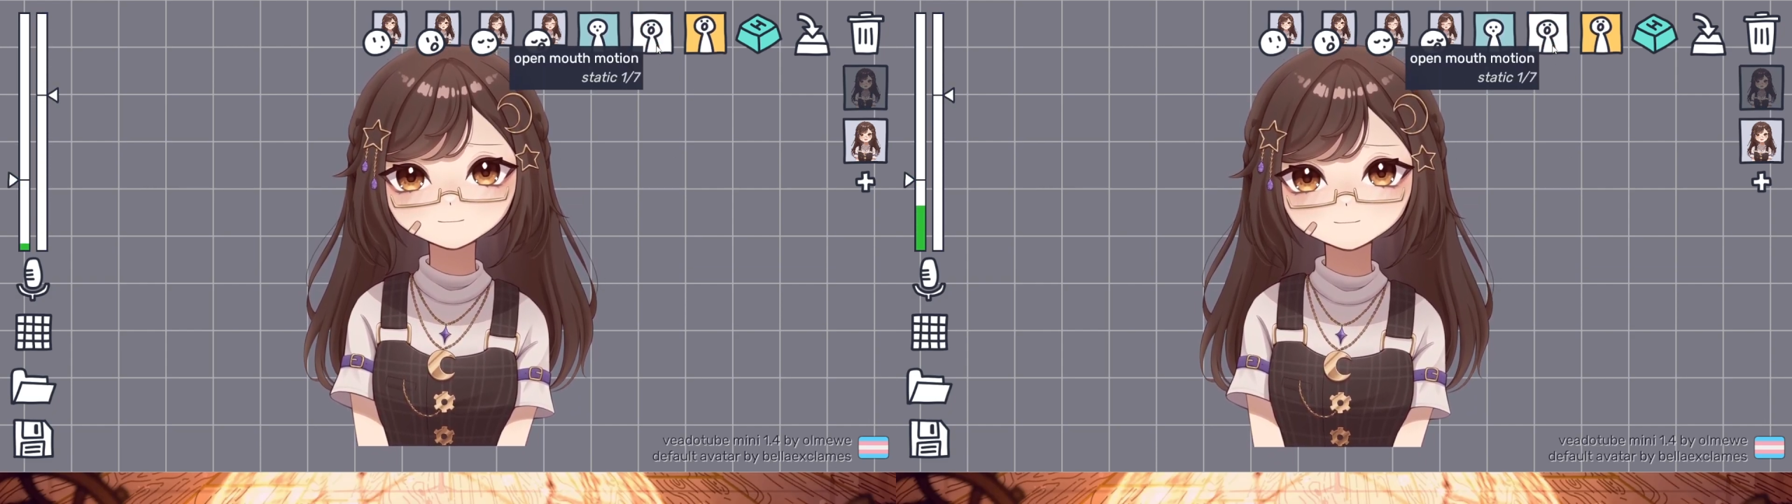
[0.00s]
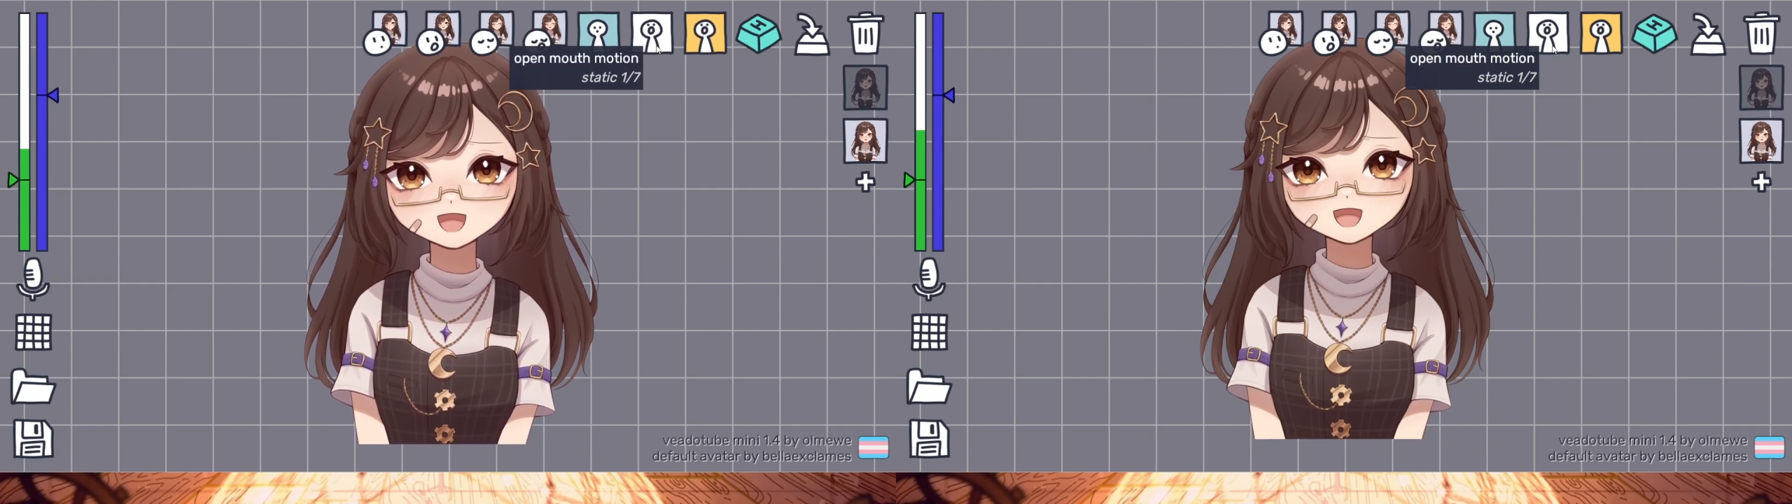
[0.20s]

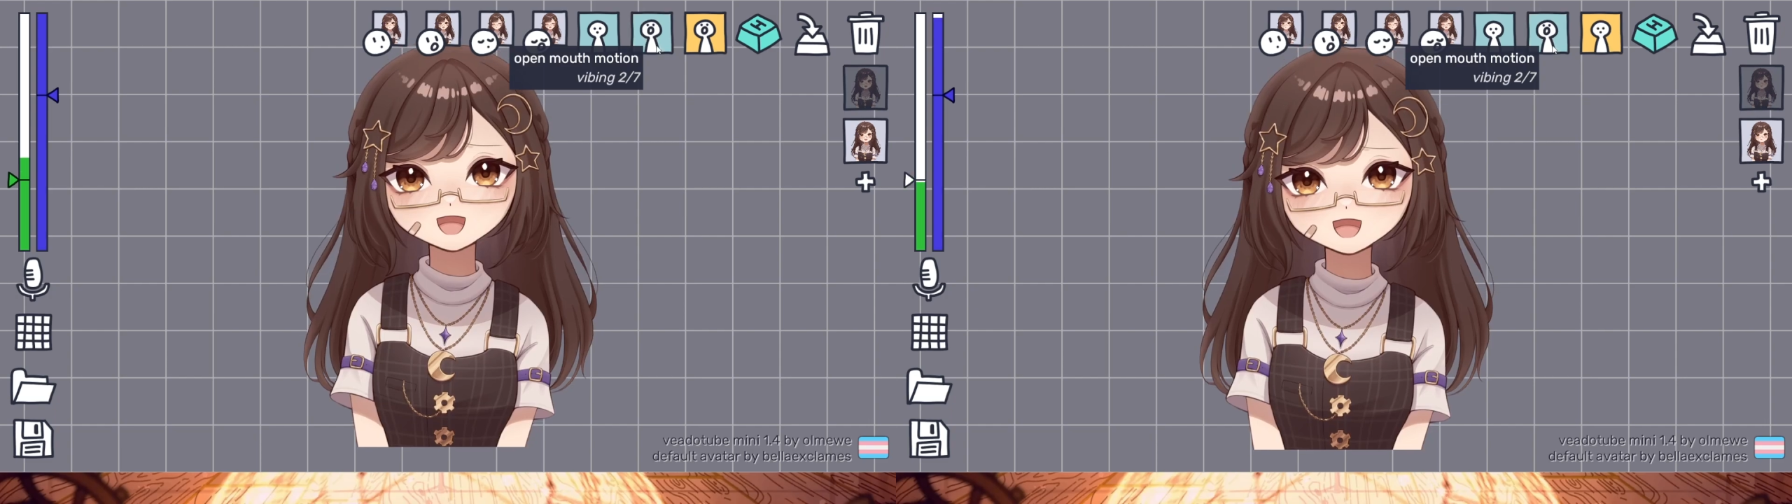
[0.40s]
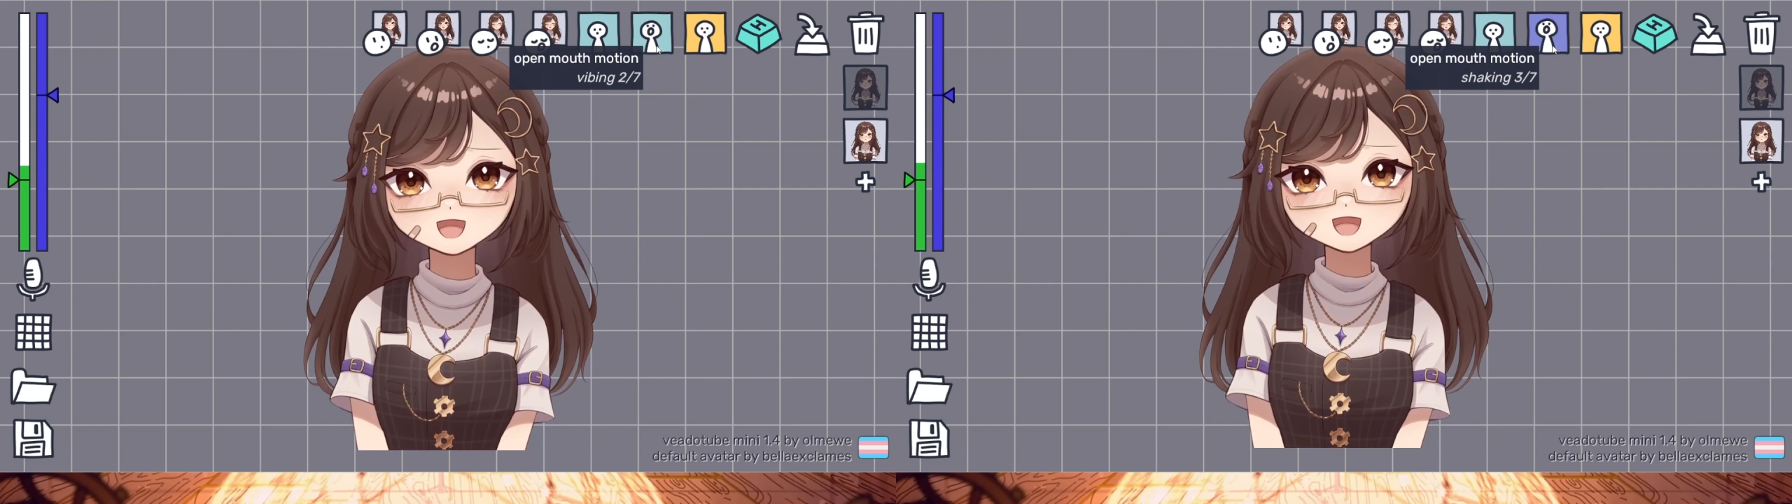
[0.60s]
for
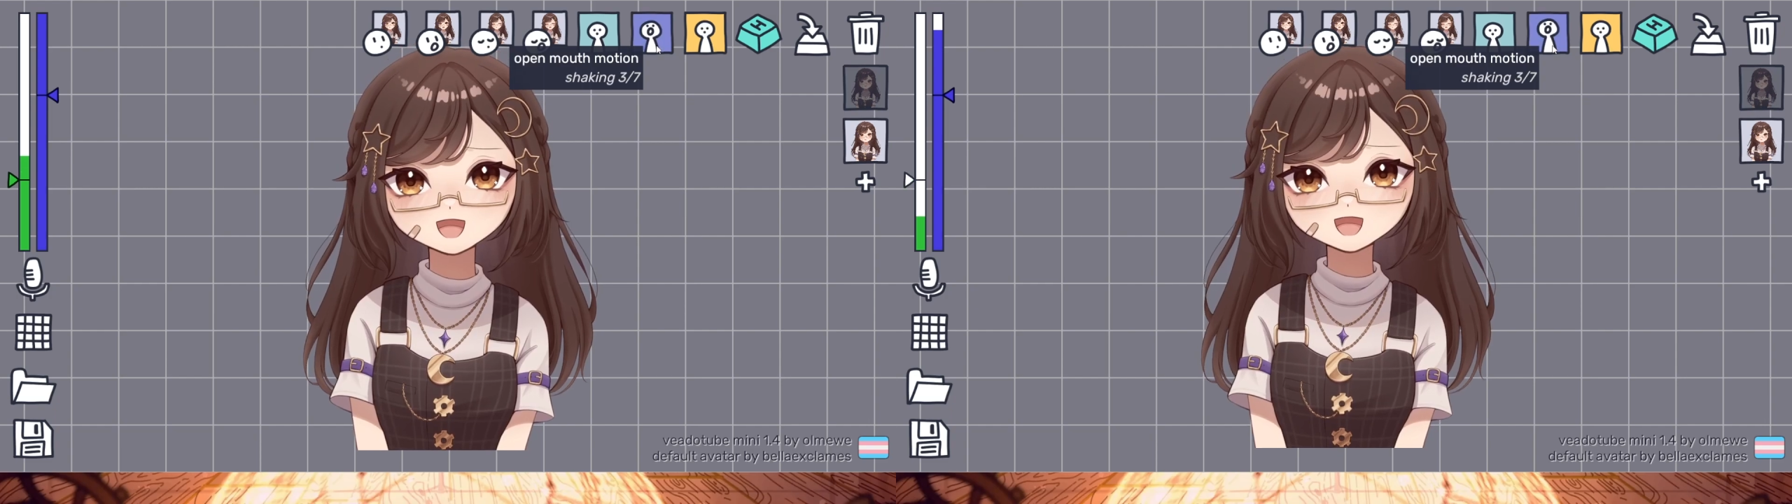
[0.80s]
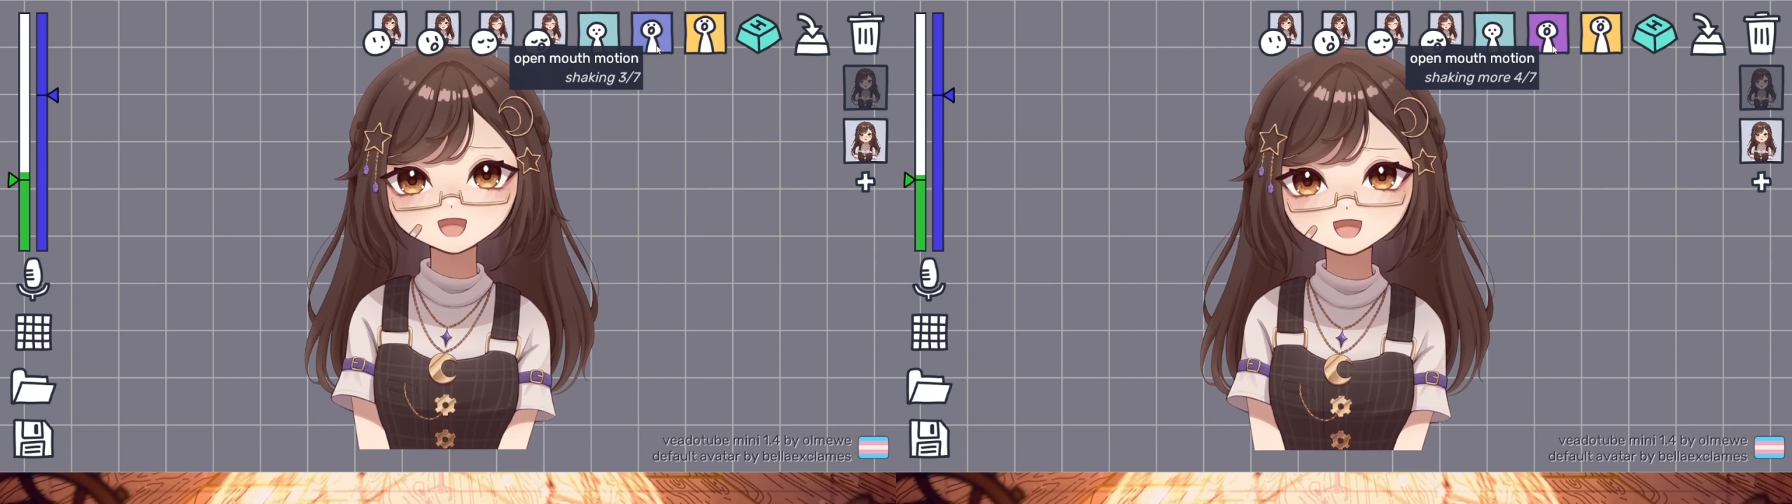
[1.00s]
those of you
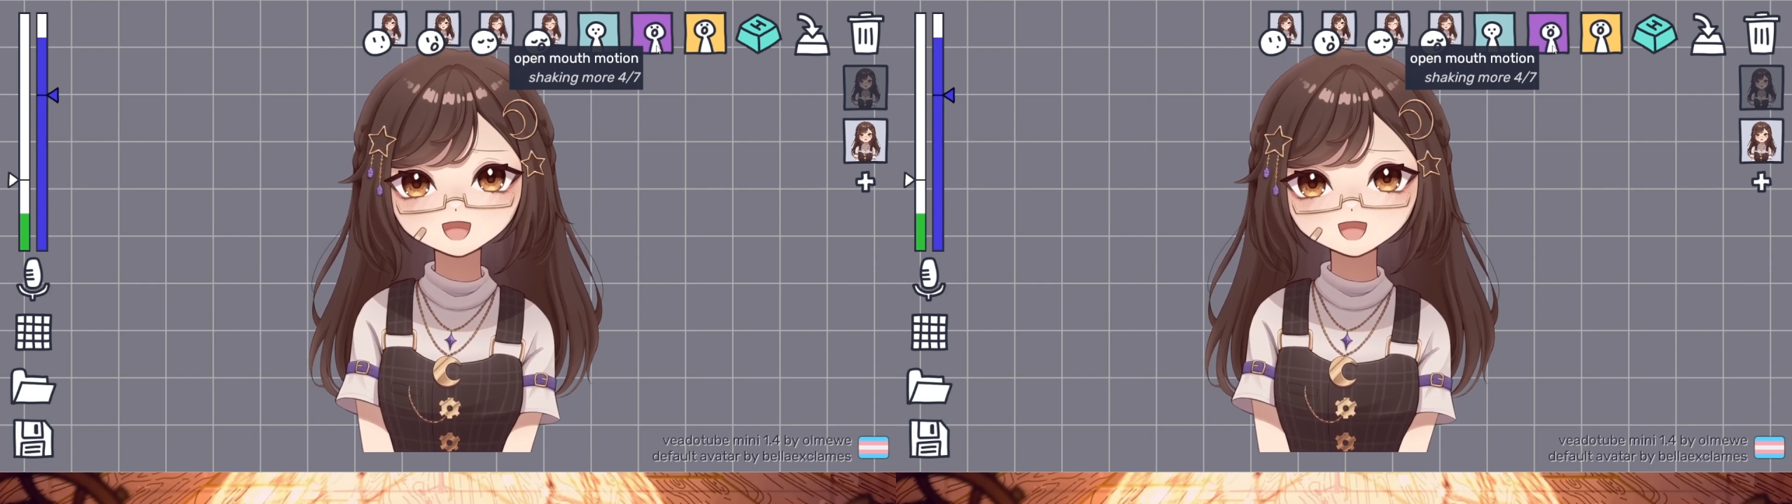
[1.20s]
who...